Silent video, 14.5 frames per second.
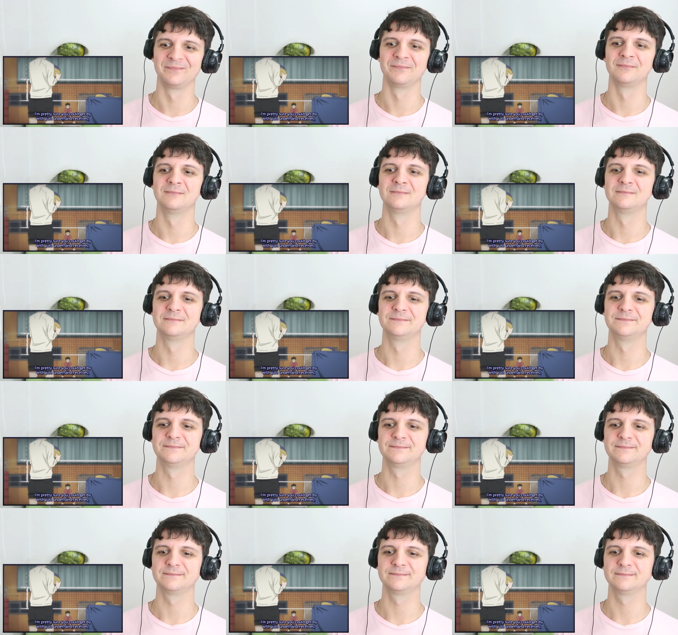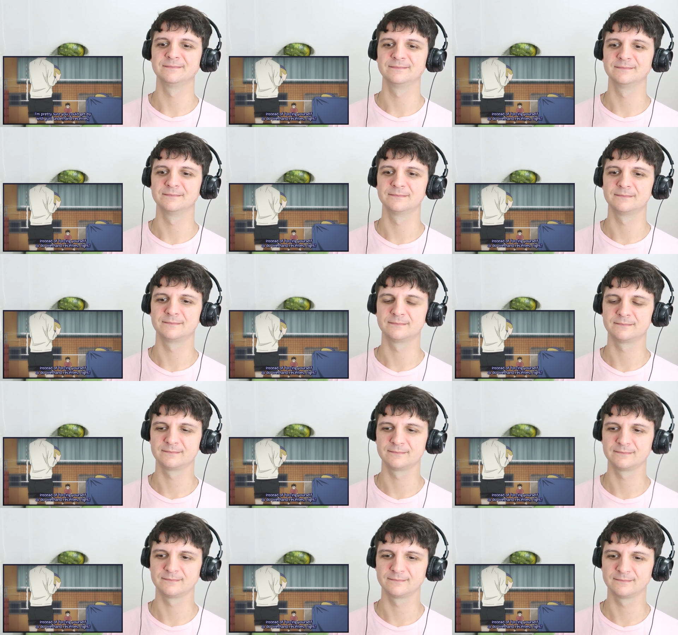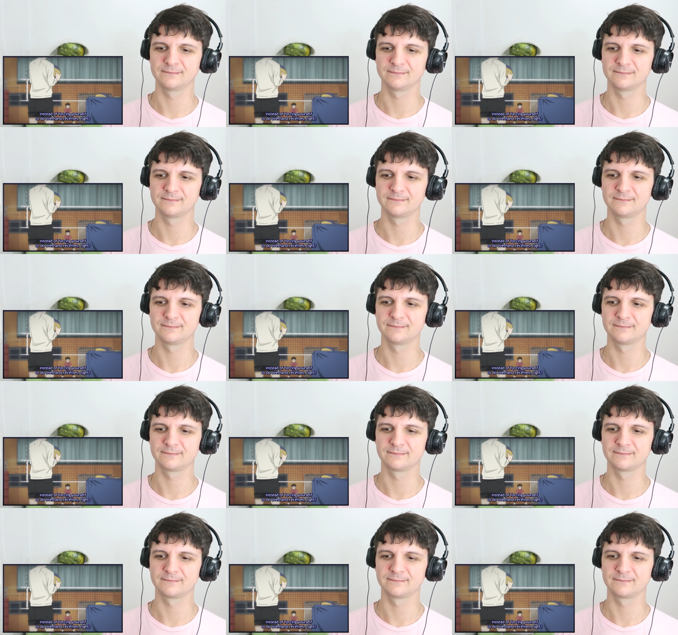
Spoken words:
Nobody speaks.